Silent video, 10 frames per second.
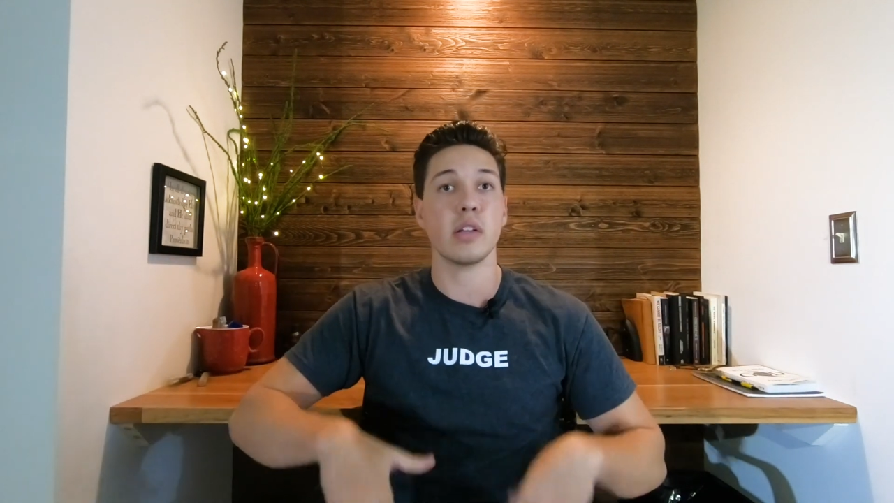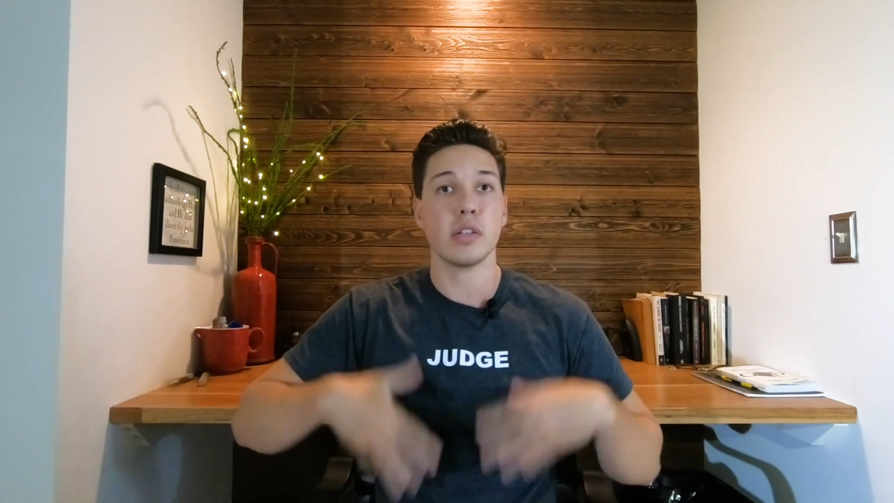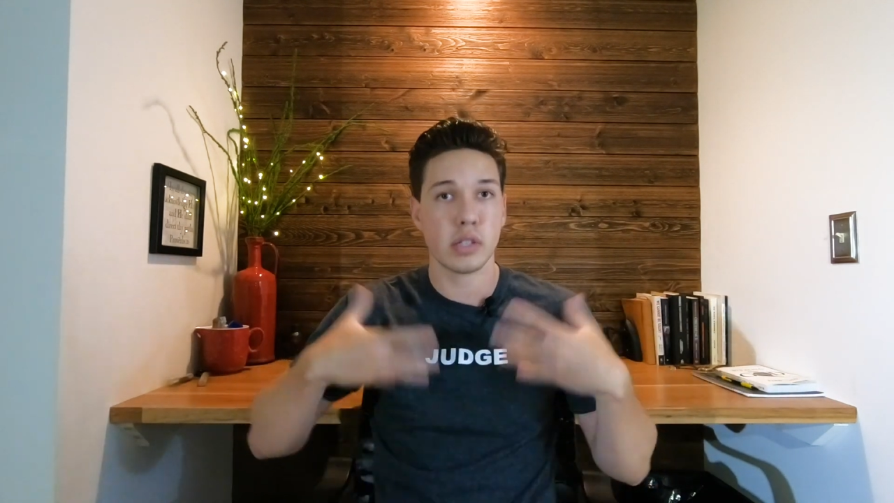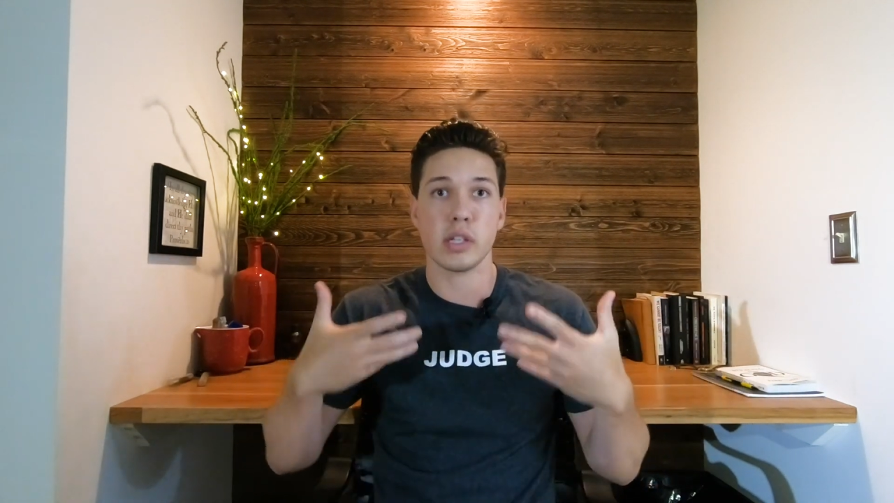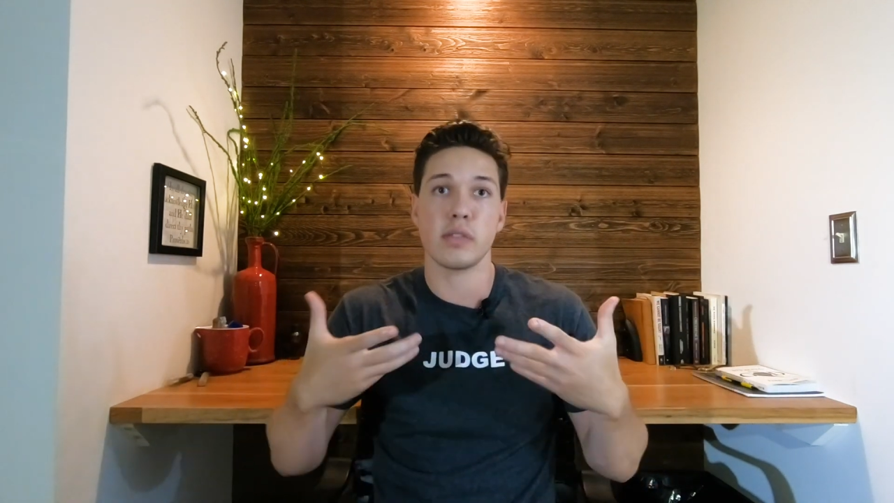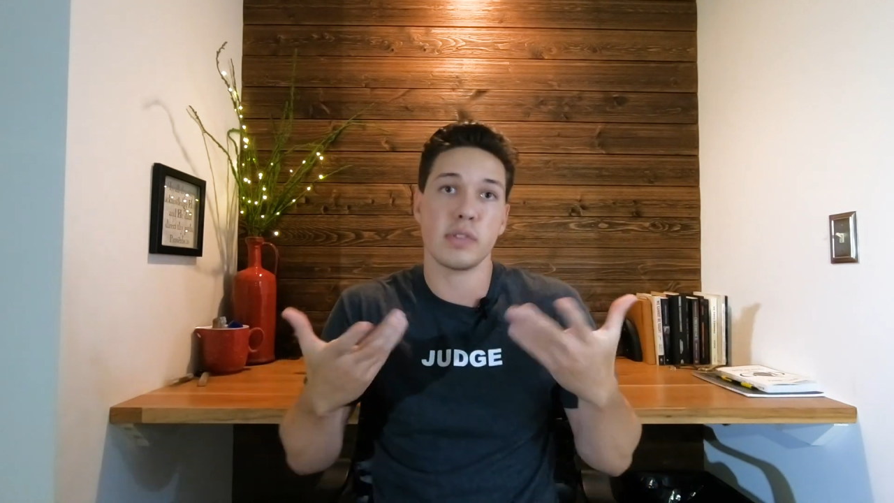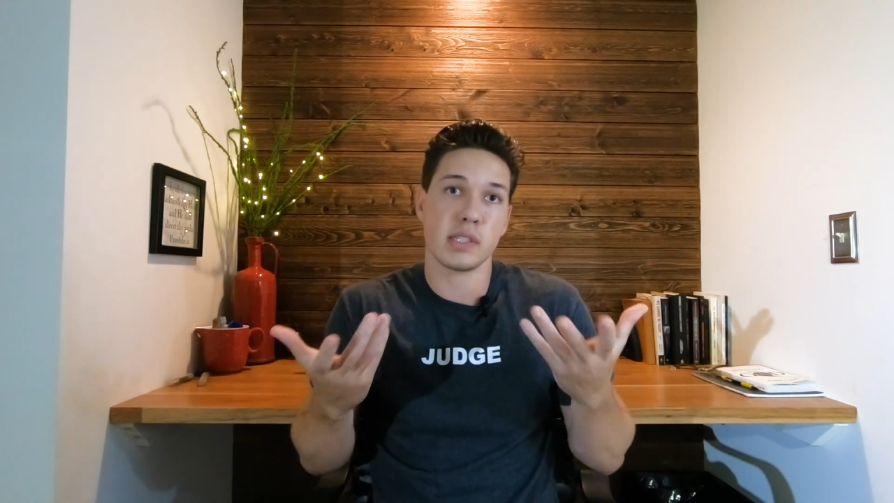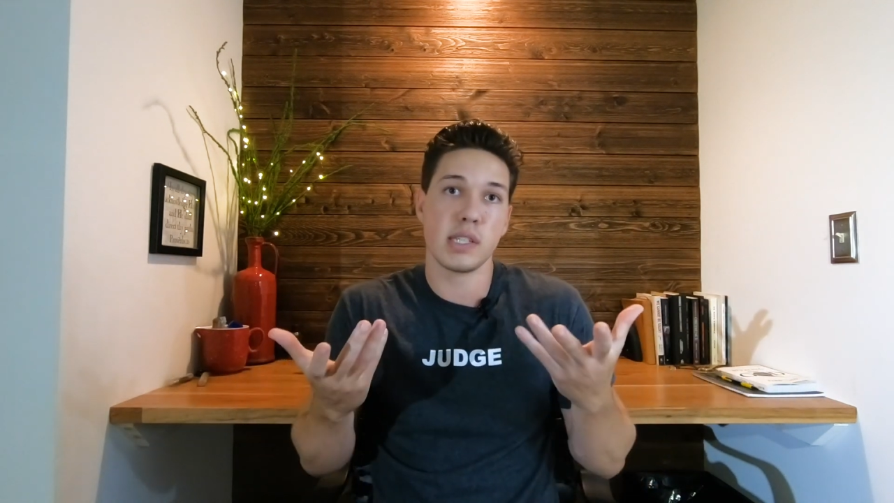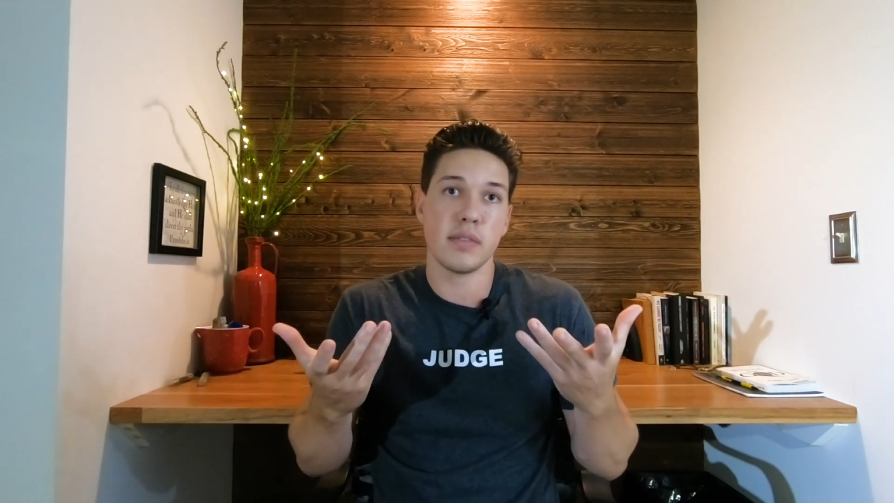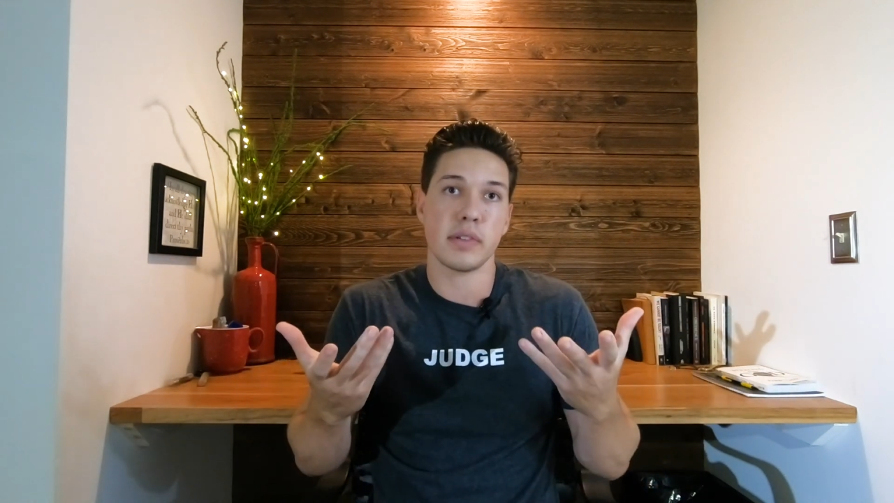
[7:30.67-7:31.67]
you look good for the
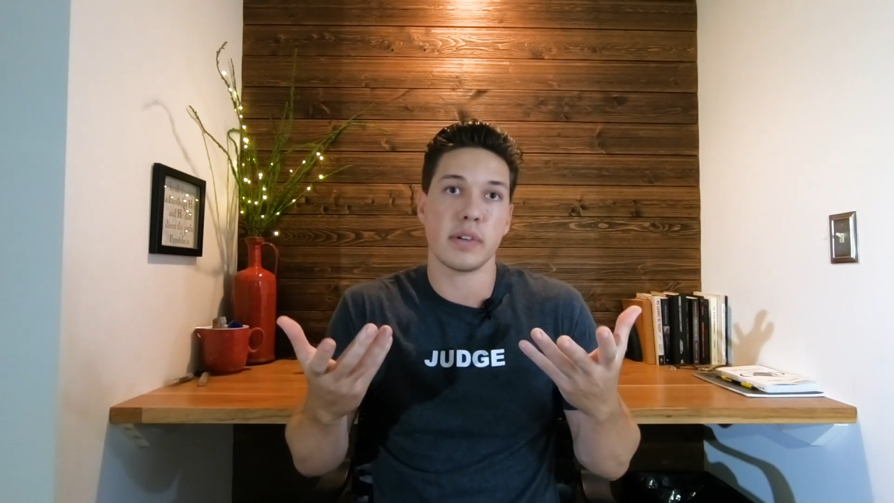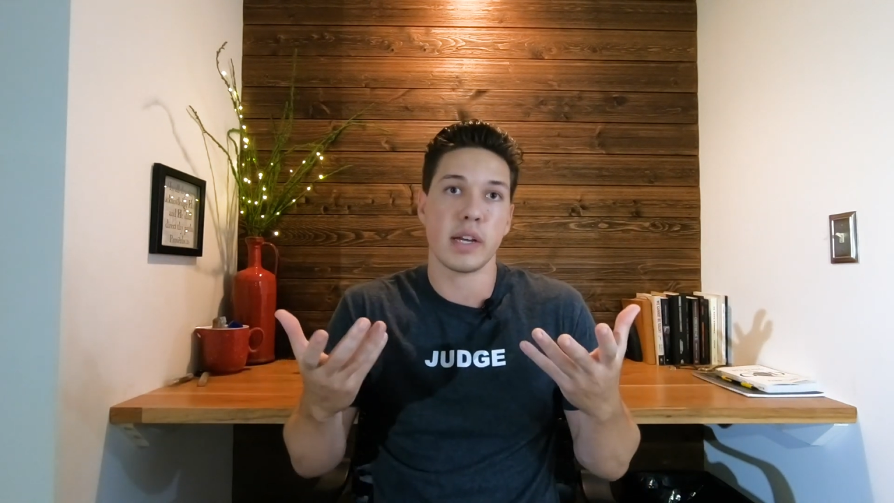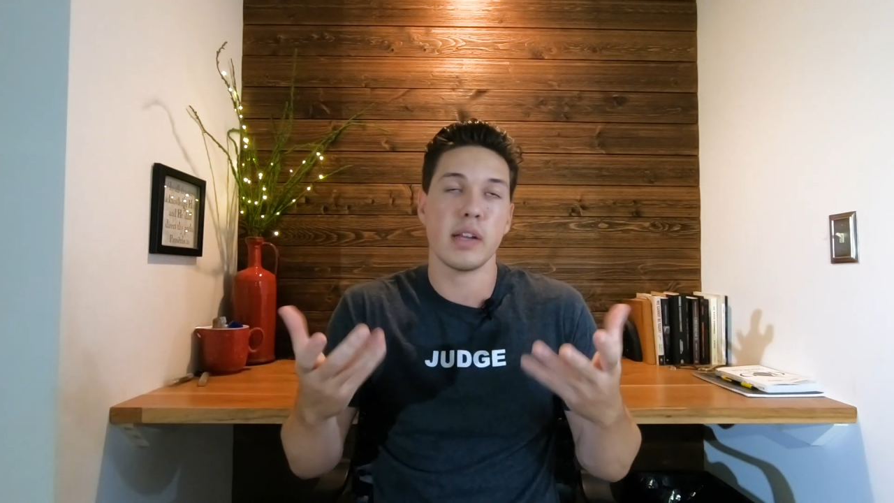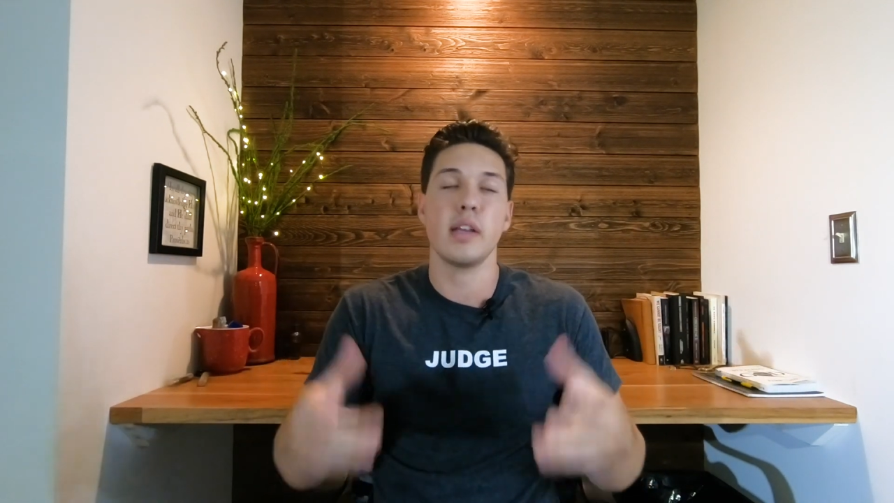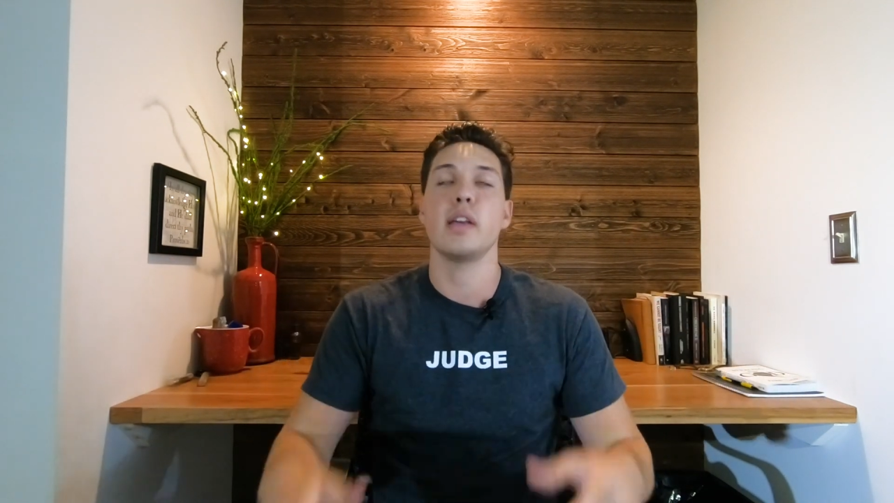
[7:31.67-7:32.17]
TV, right?